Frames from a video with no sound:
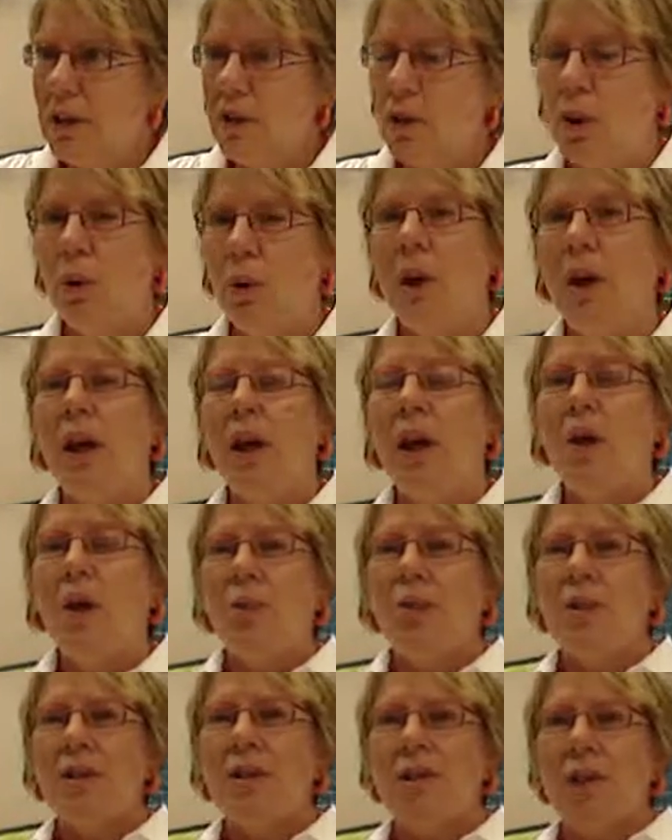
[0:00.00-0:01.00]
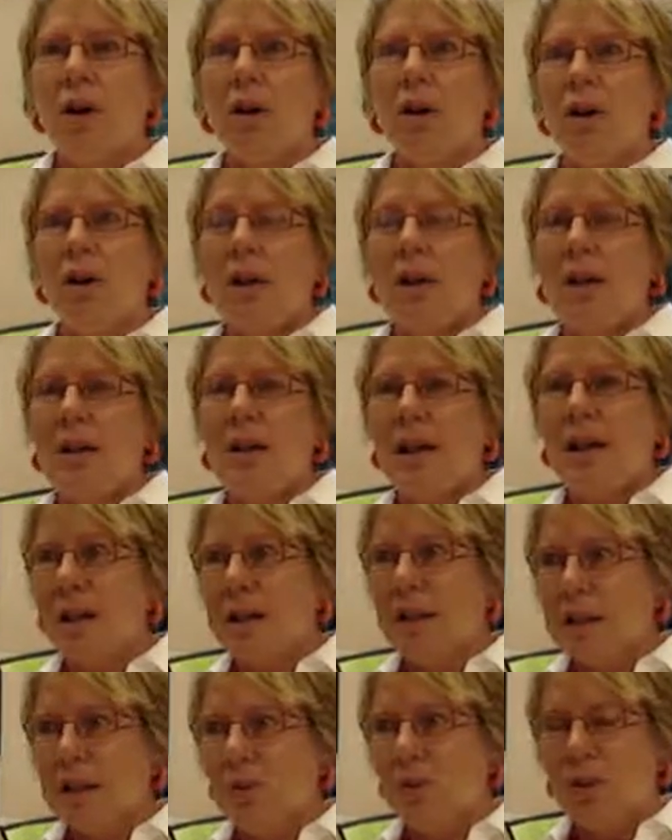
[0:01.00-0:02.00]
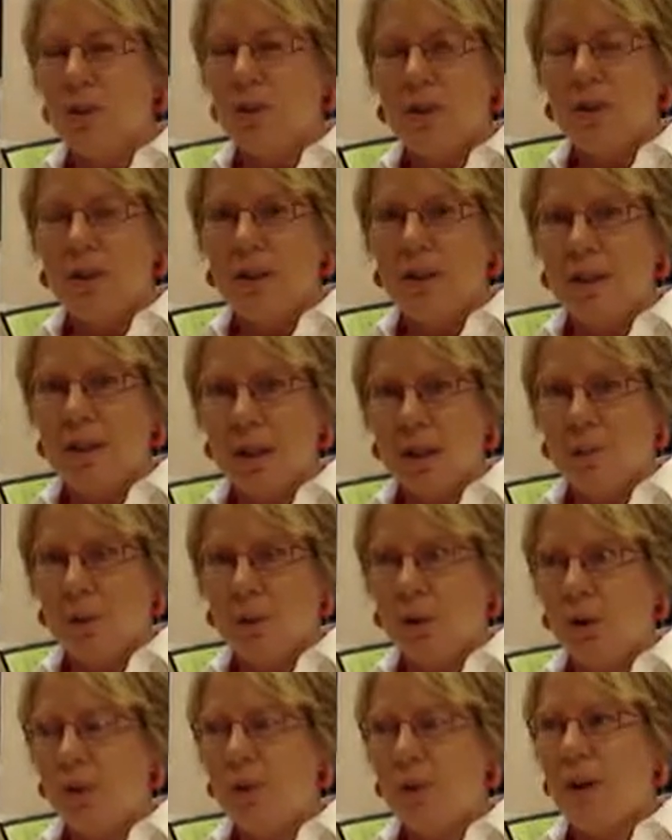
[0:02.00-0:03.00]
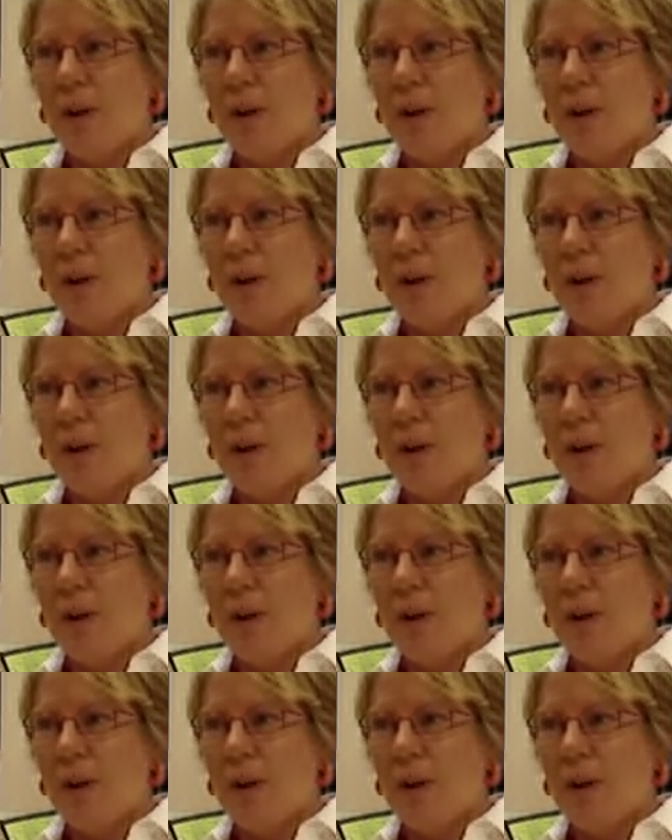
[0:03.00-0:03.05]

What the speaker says: So we started a task force this summer